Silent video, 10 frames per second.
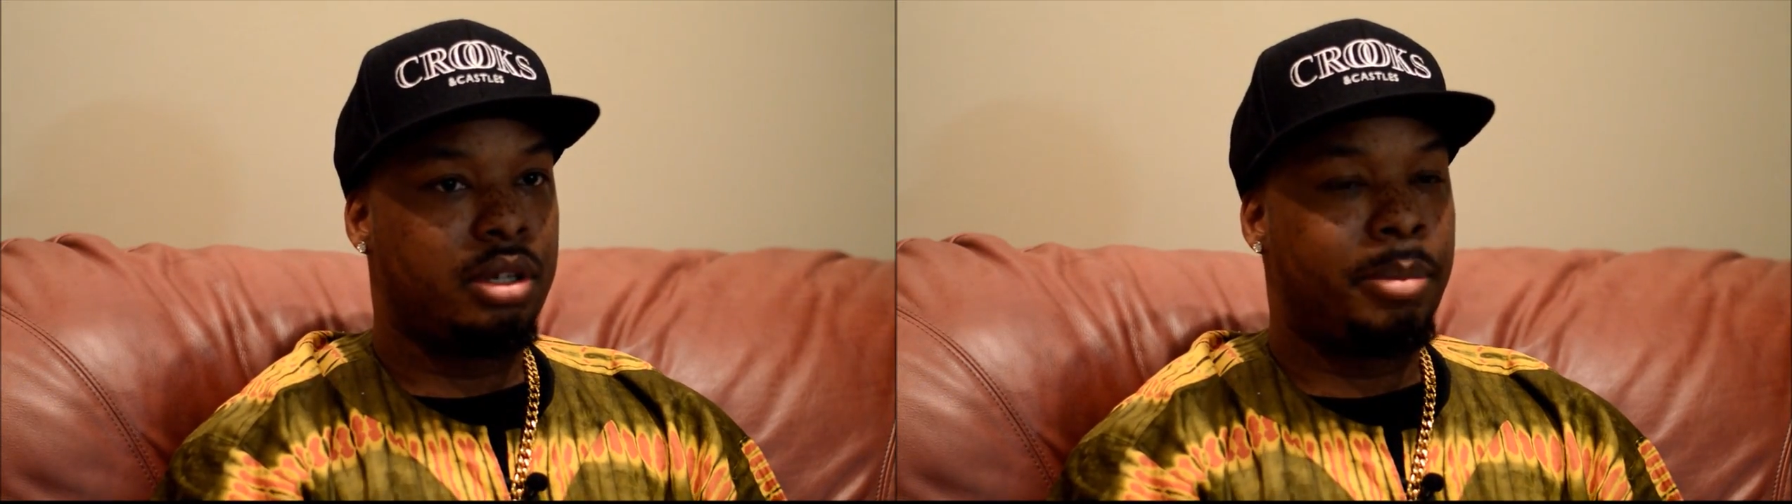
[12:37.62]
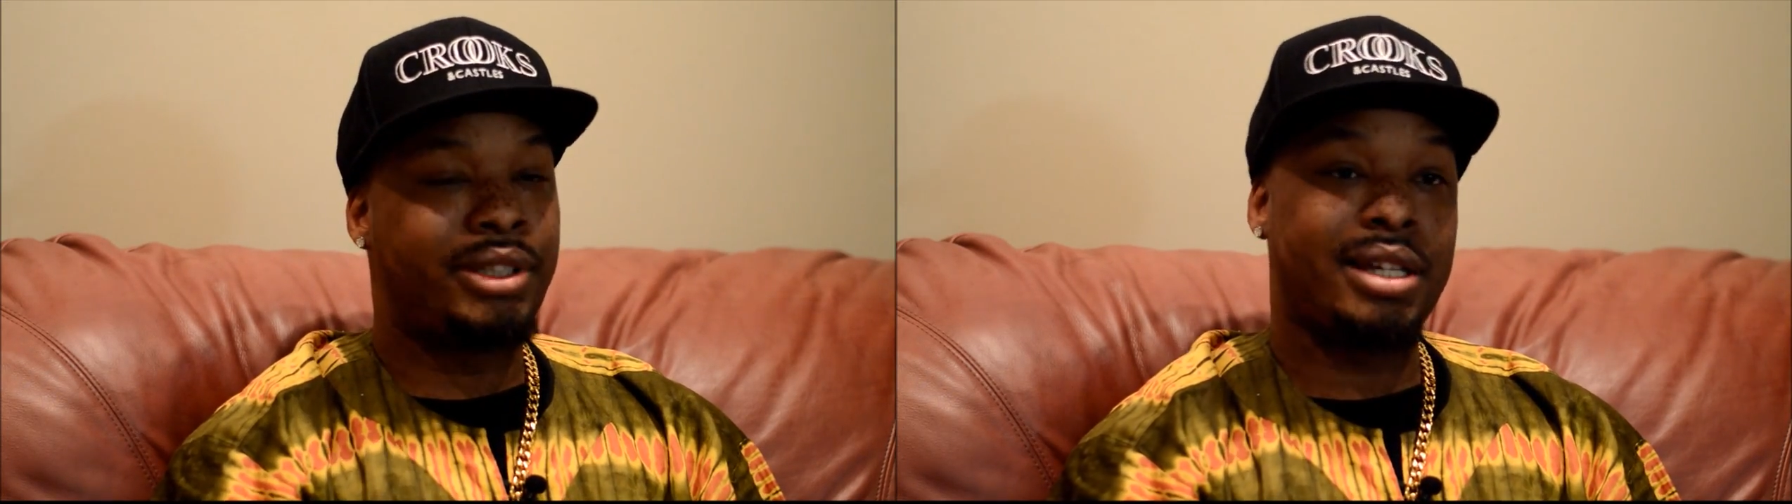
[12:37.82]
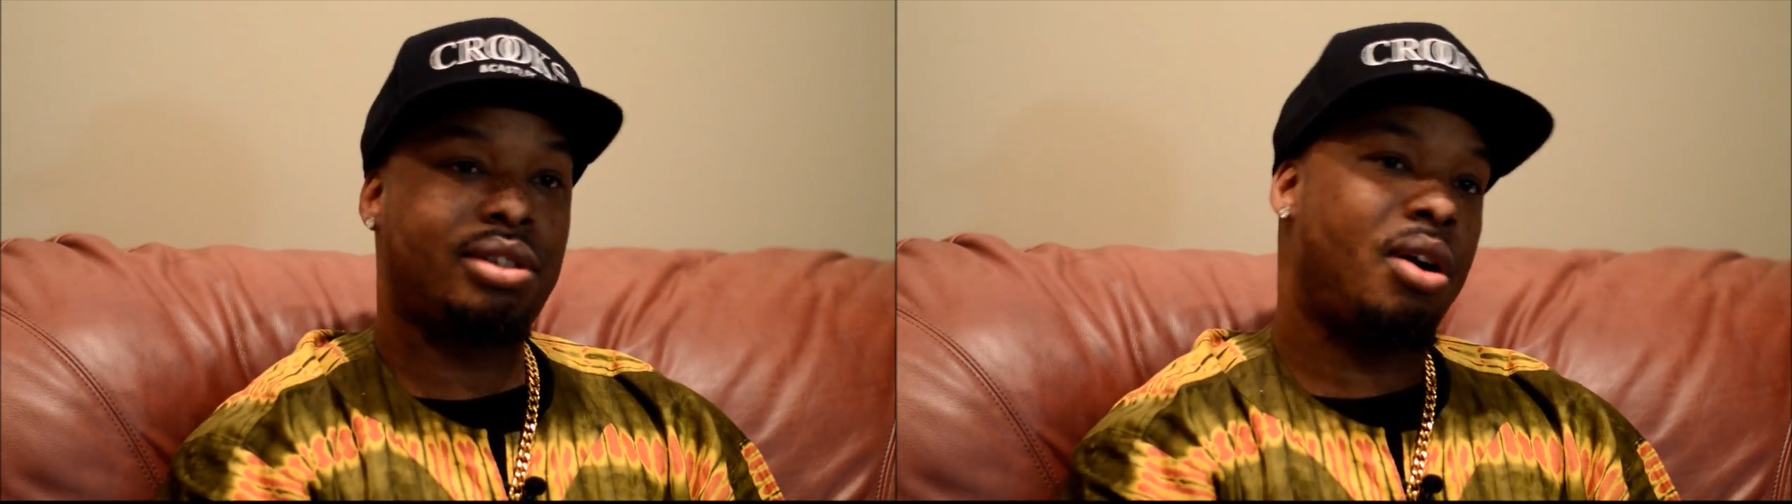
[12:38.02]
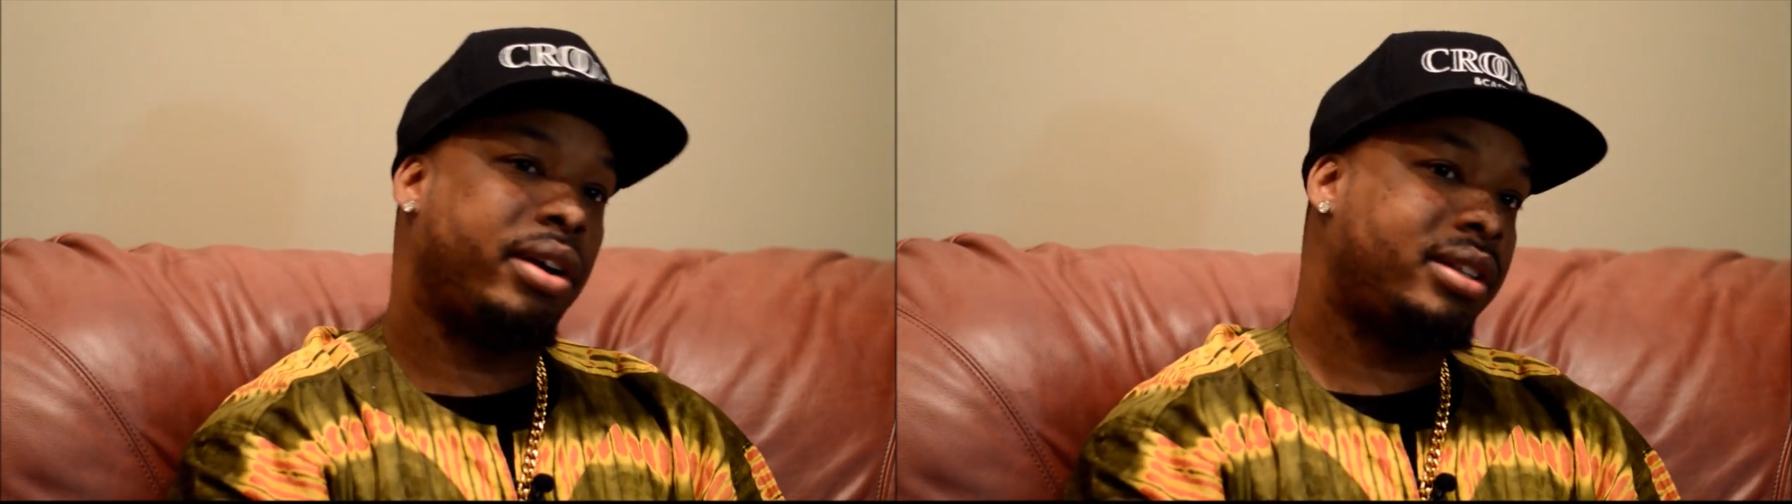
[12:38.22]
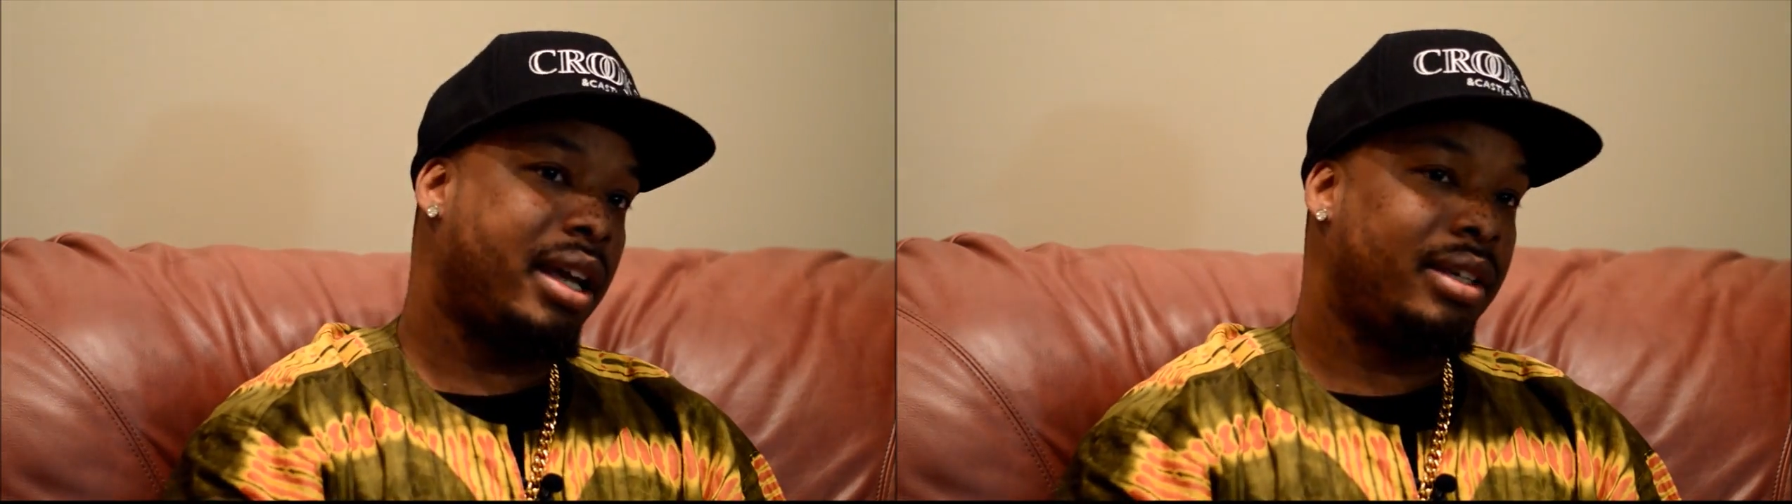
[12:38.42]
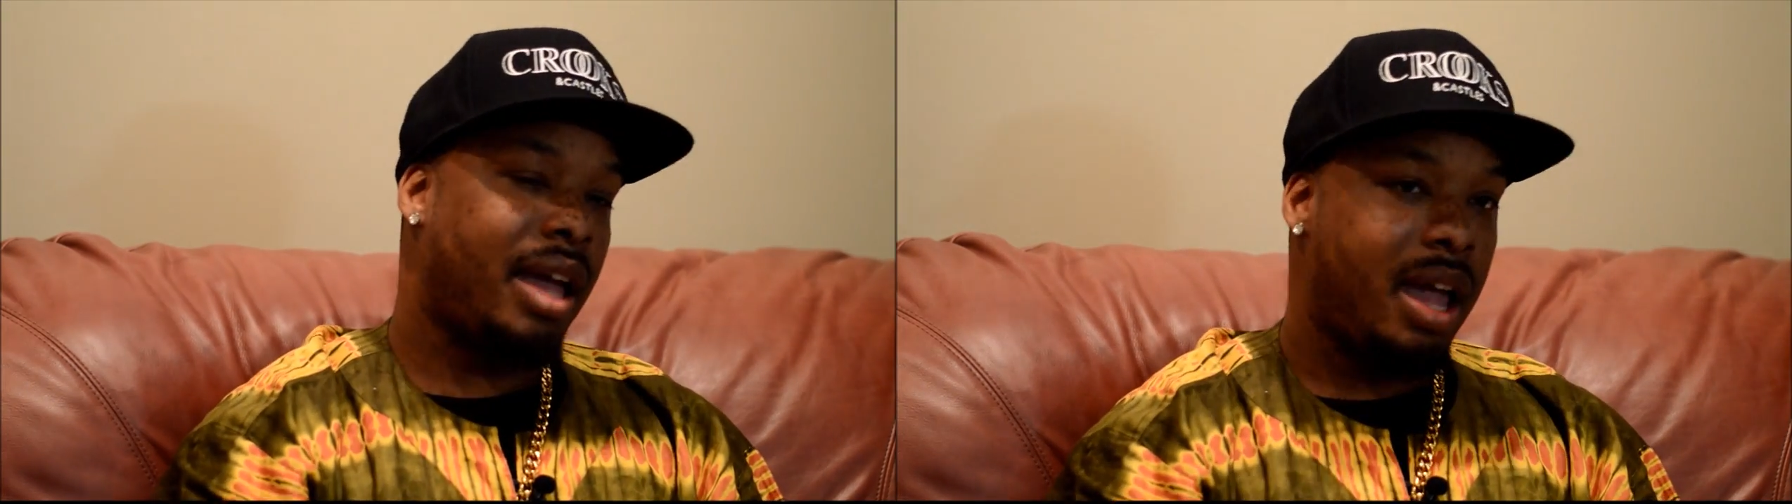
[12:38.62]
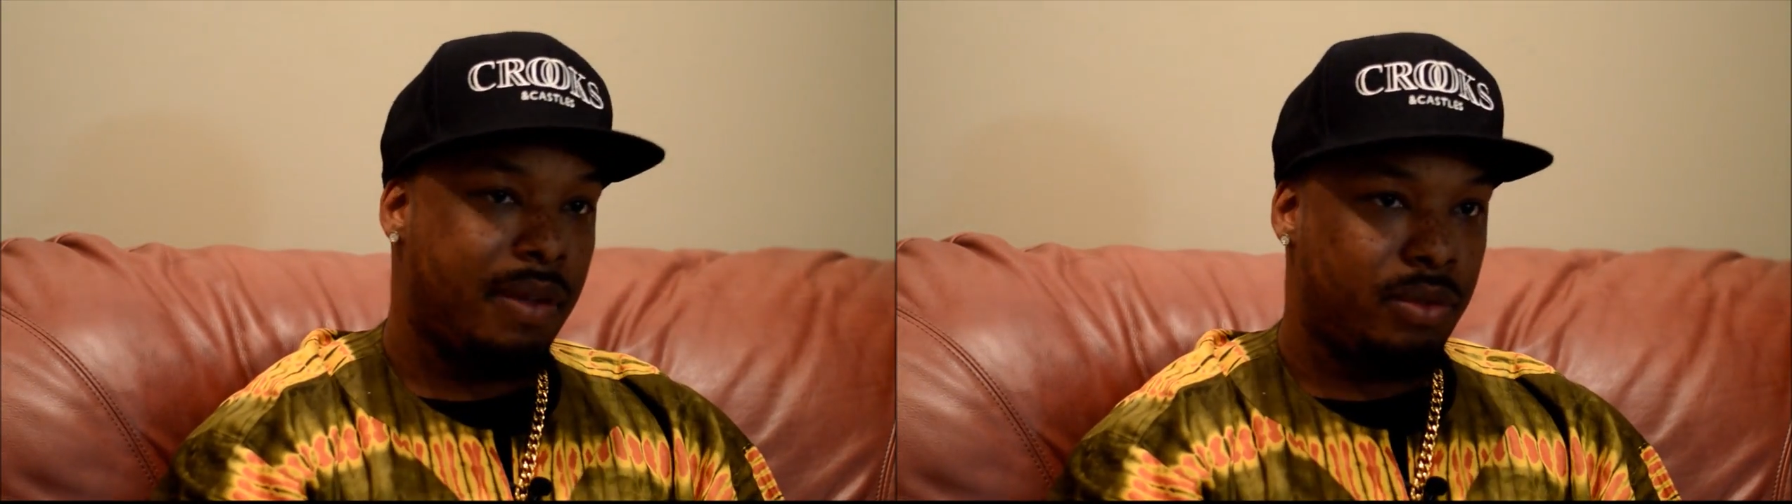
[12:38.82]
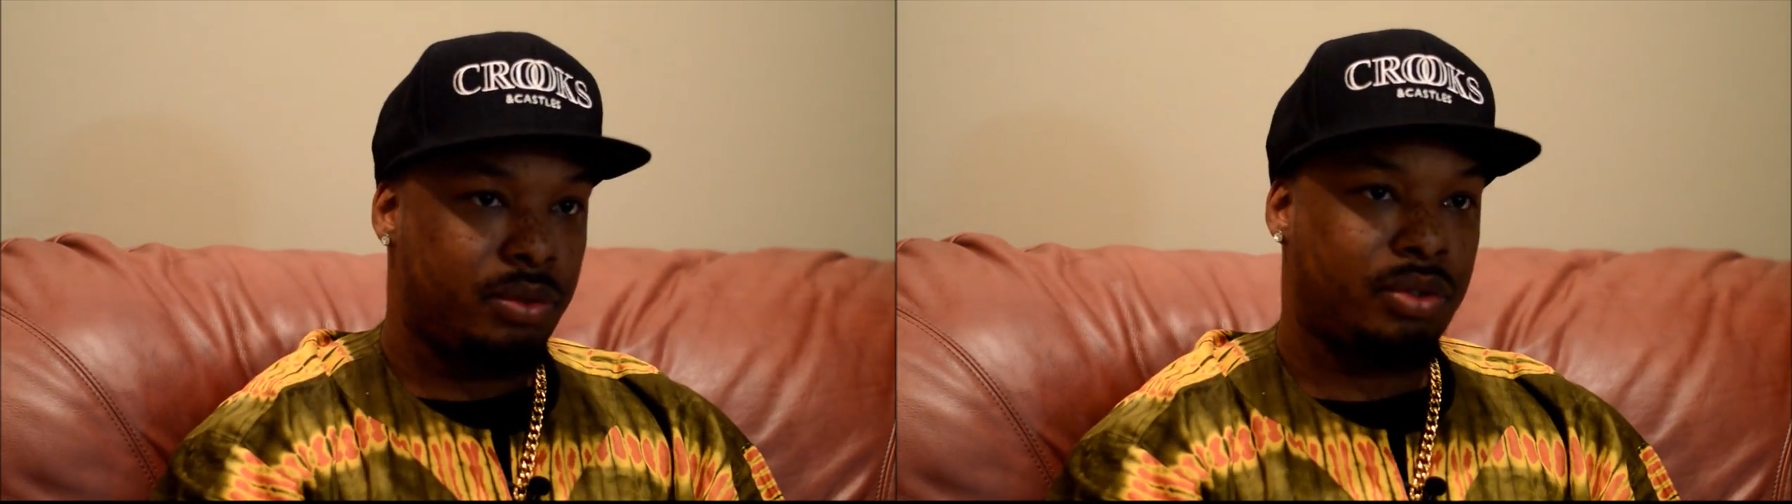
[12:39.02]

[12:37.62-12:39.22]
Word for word: But that's all that they gave you.